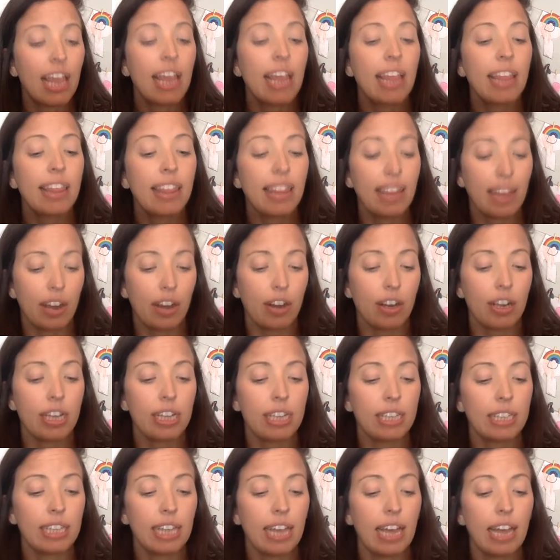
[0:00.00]
There, he
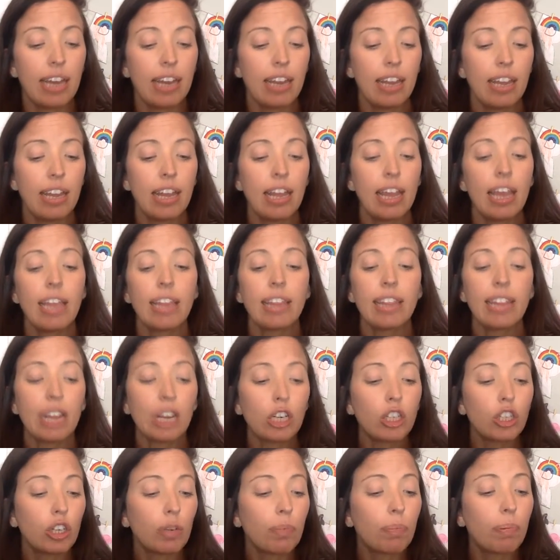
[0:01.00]
said,
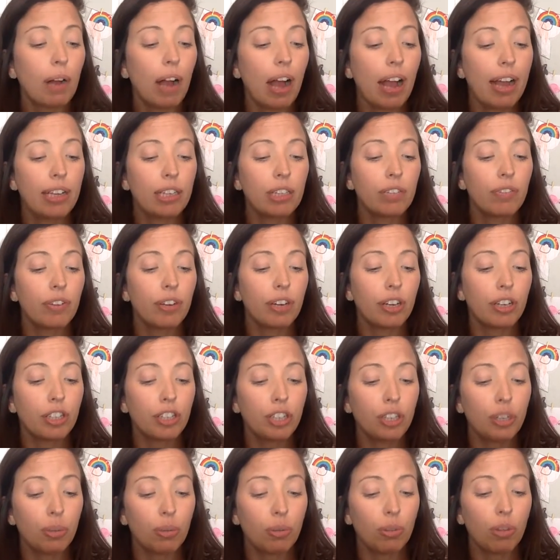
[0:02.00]
there's your prize for your
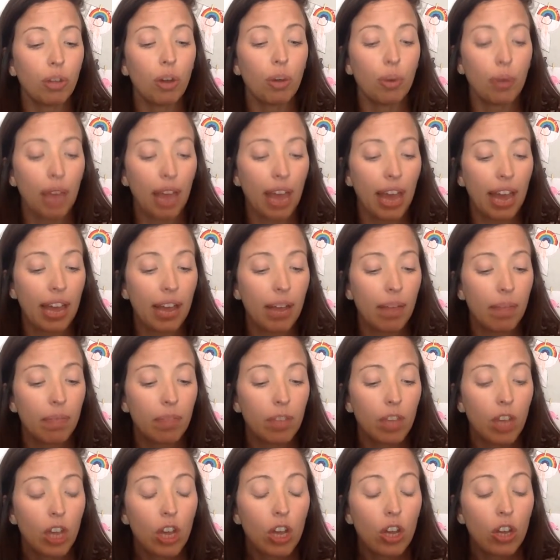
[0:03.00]
tooth, okay?
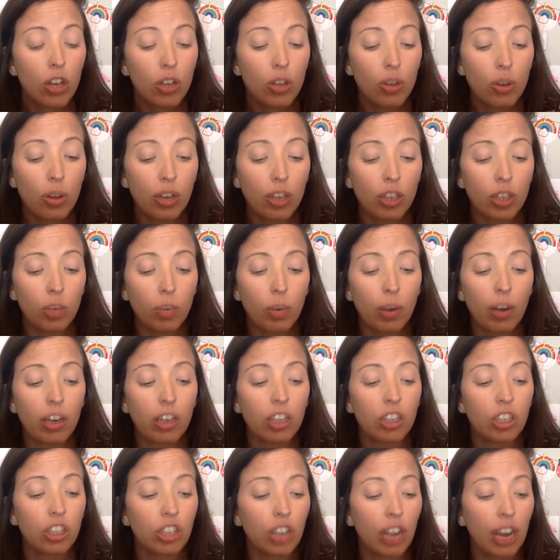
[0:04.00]
You get to wear a
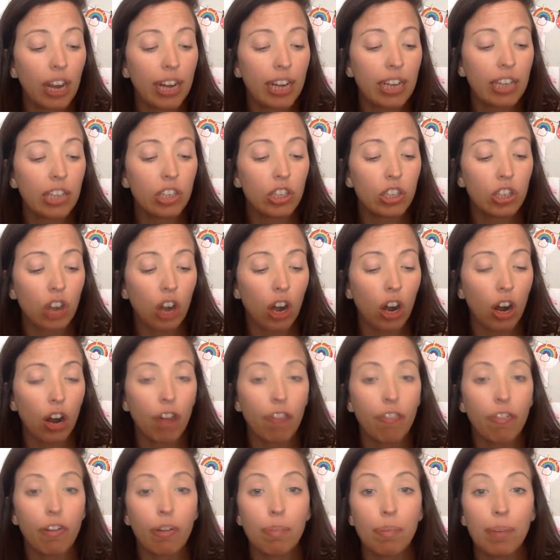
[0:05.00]
shiny star
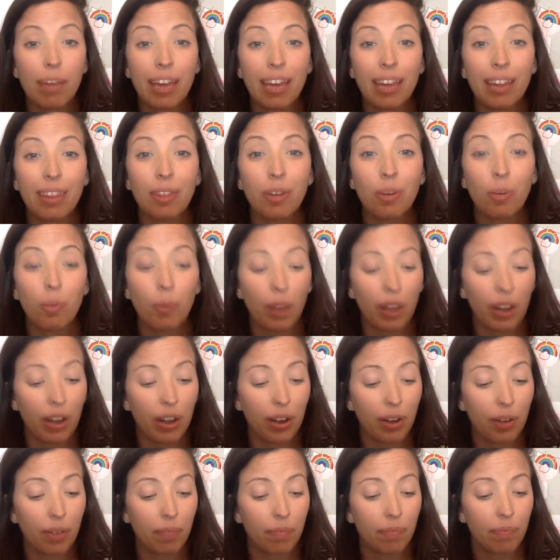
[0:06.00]
for being the
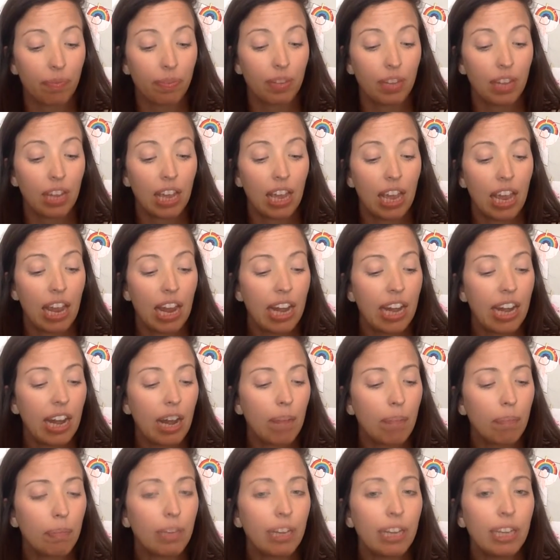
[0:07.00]
winner. Now
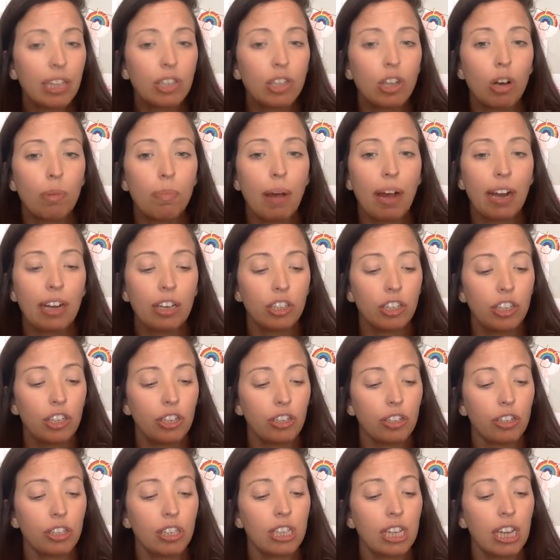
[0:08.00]
please go back to
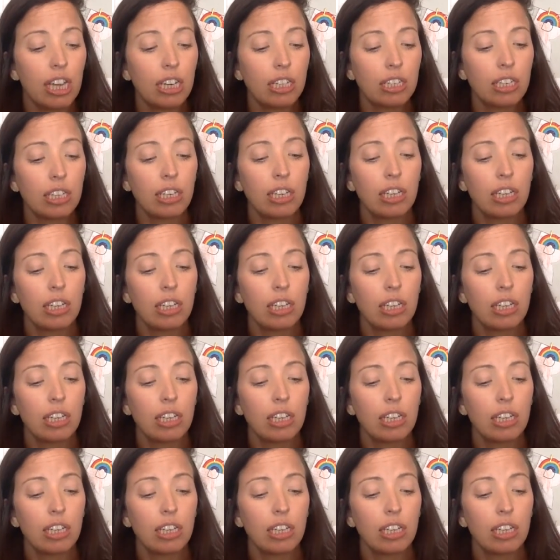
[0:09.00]
your seat.